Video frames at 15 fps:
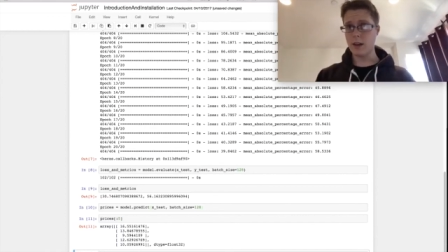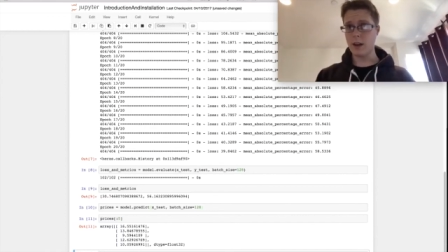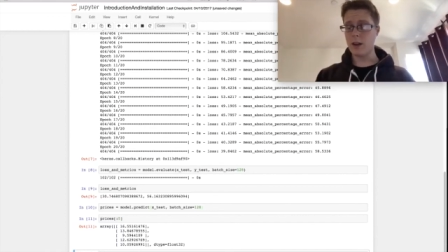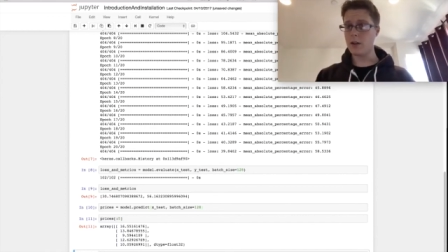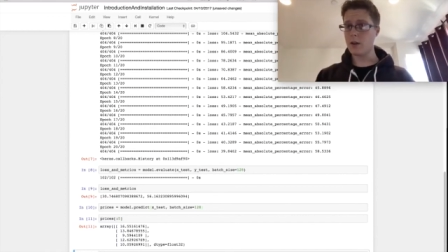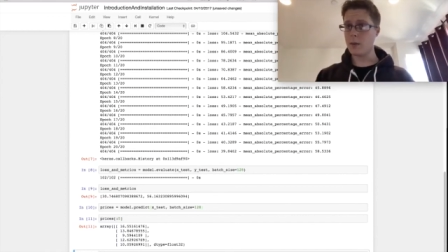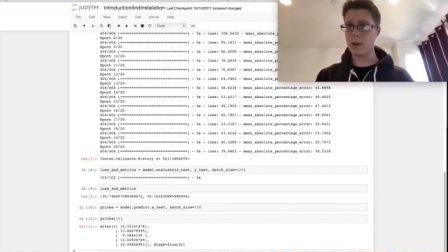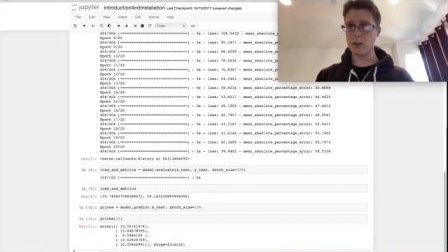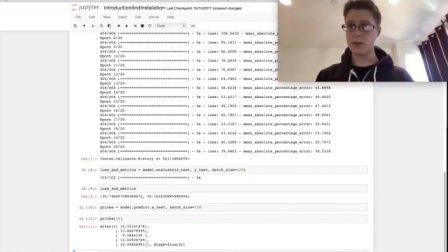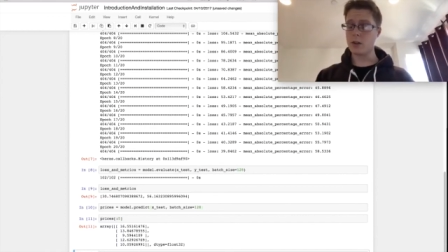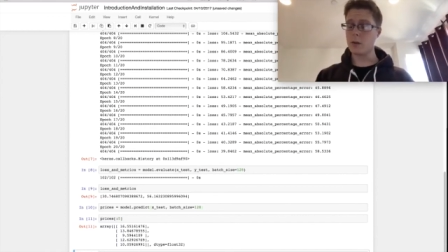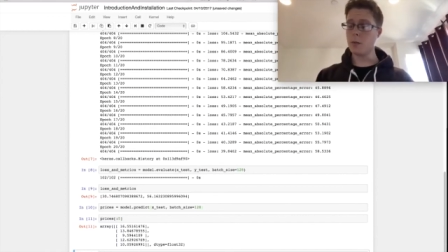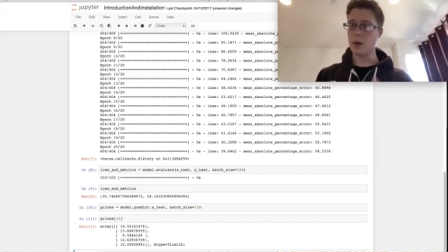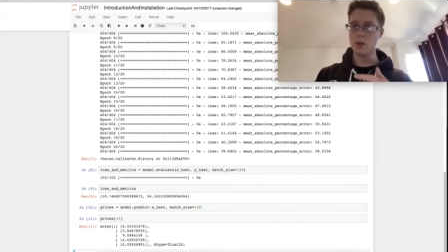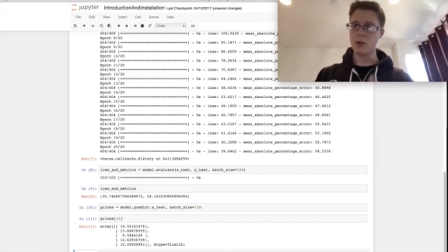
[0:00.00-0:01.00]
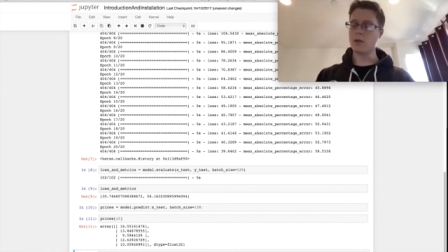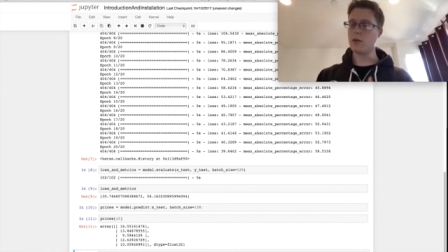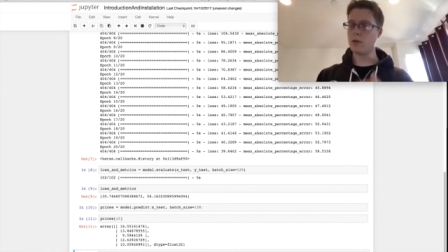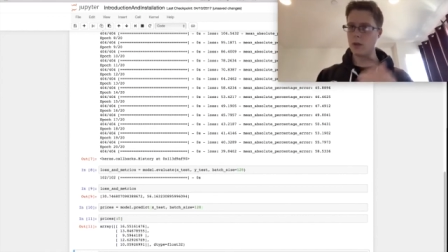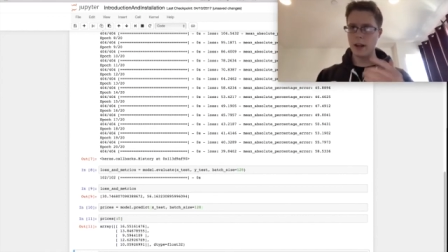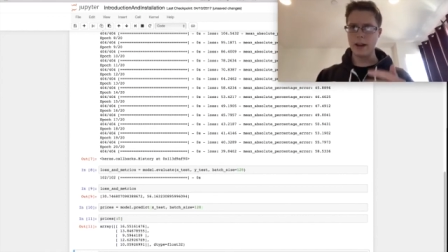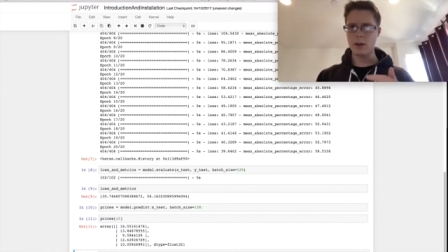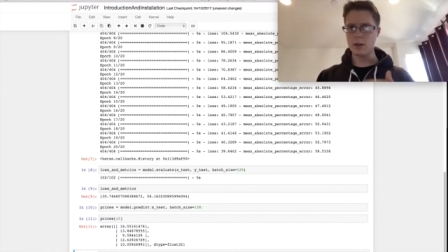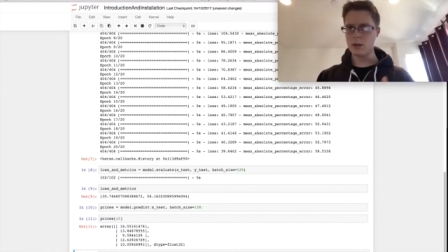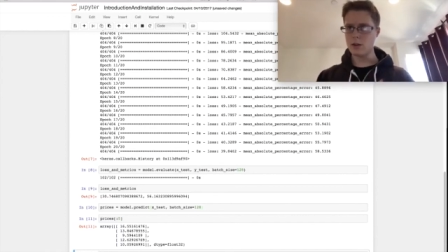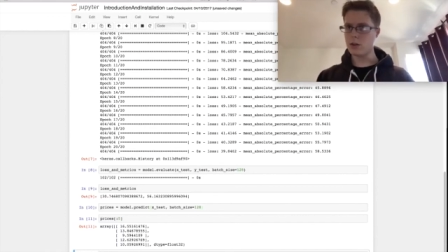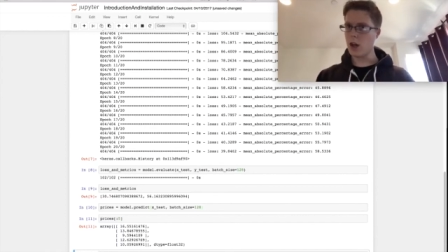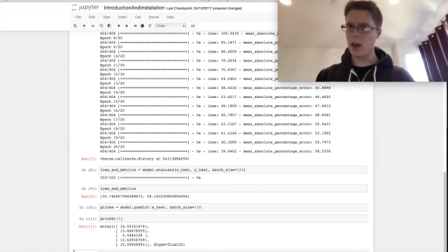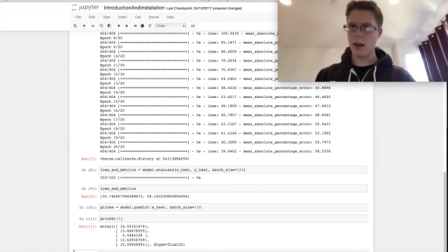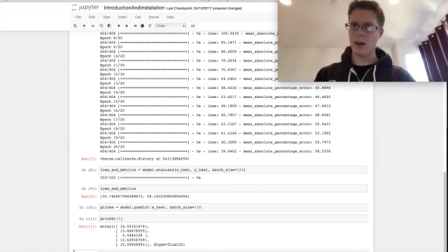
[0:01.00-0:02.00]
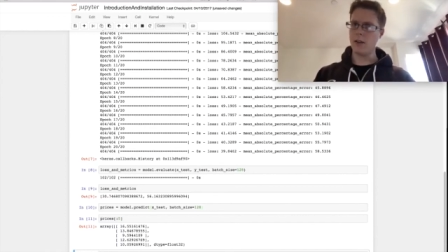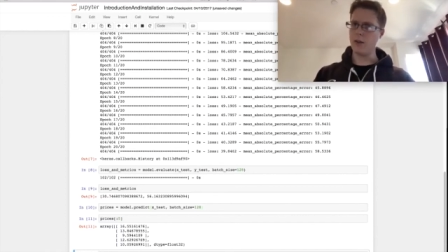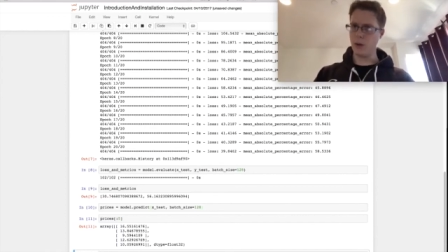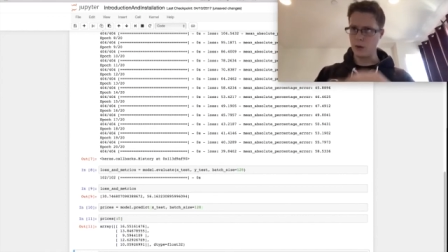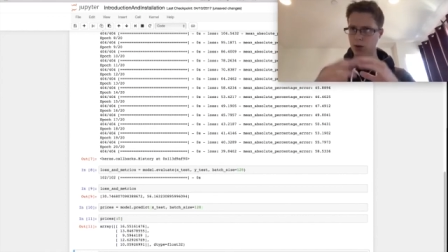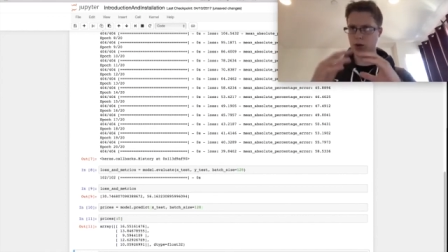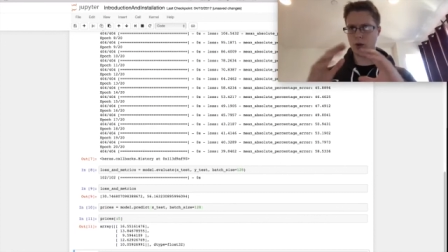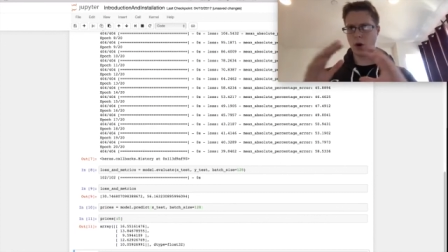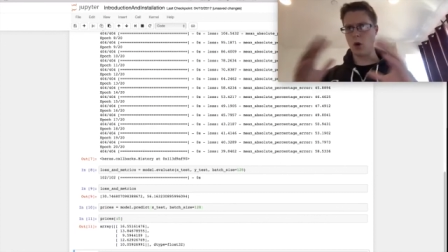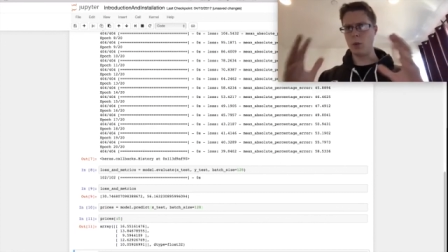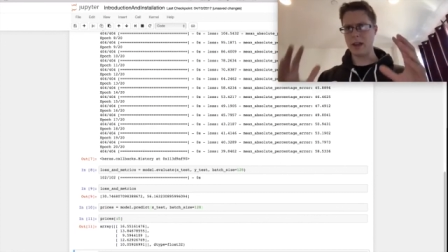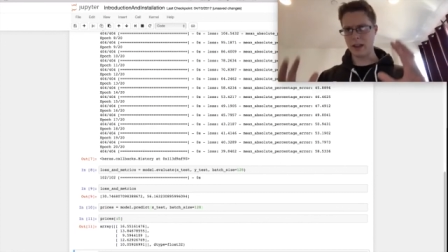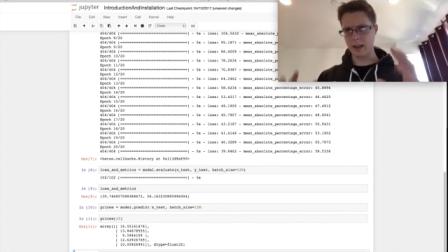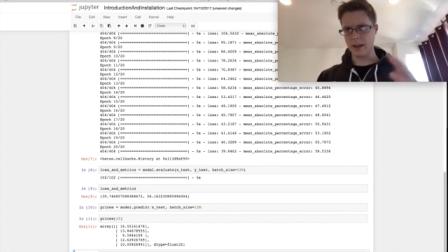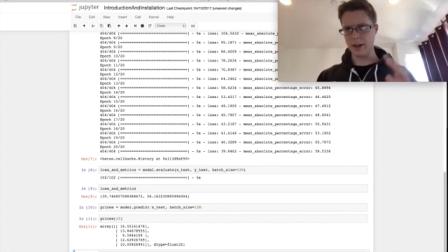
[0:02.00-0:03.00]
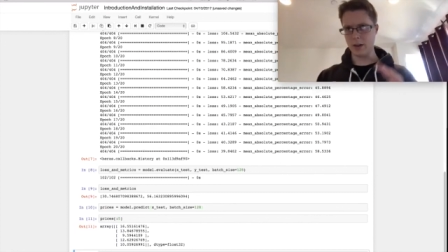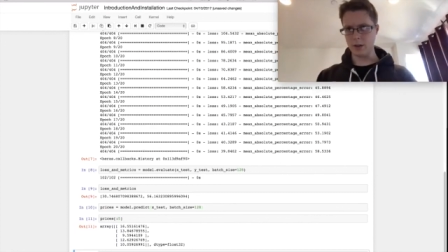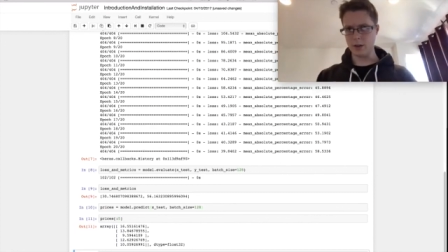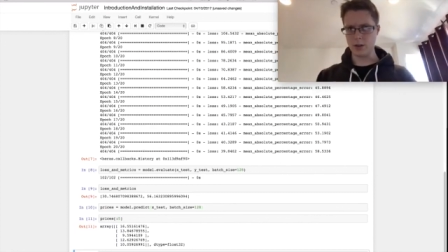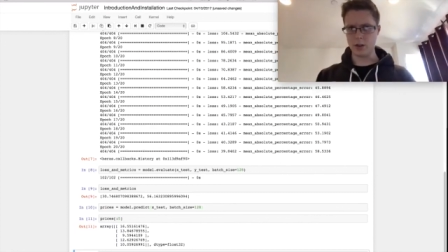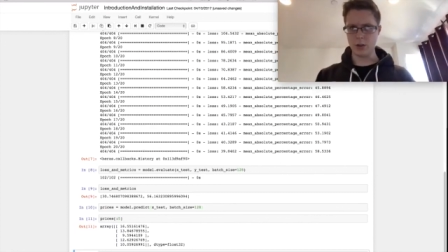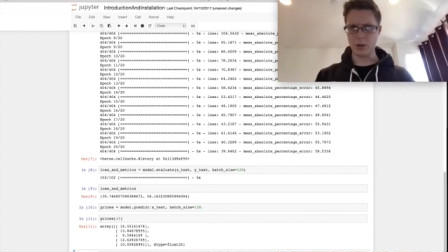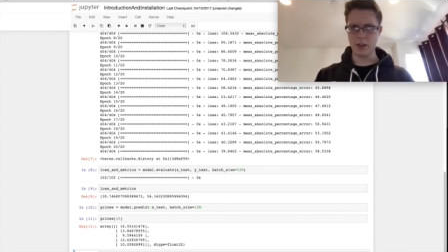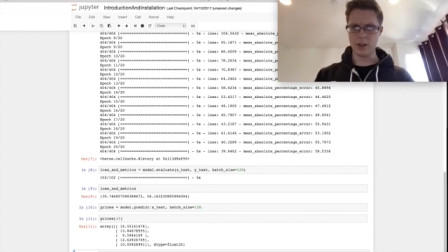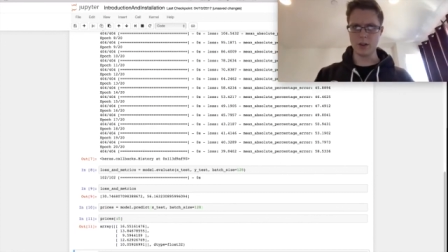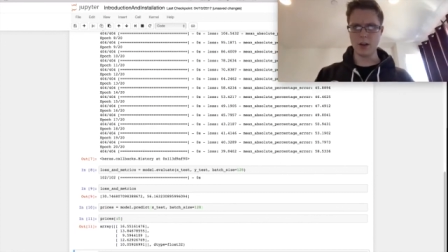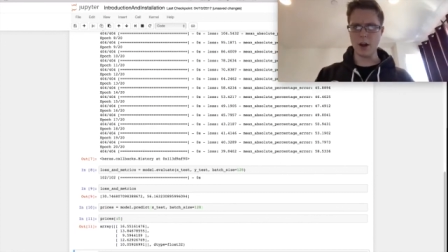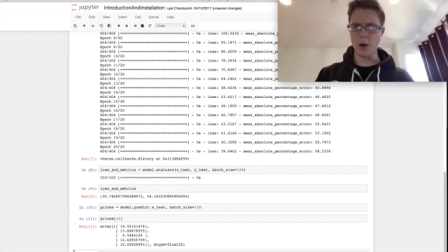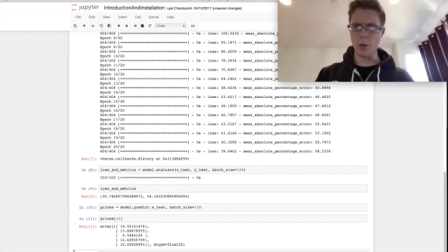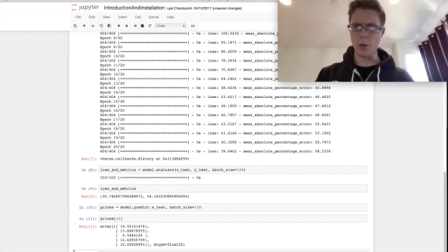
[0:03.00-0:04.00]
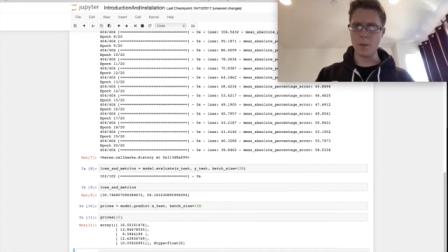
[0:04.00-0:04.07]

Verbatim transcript: Uh, the model is composed of layers, and there are so many layers that you need to know.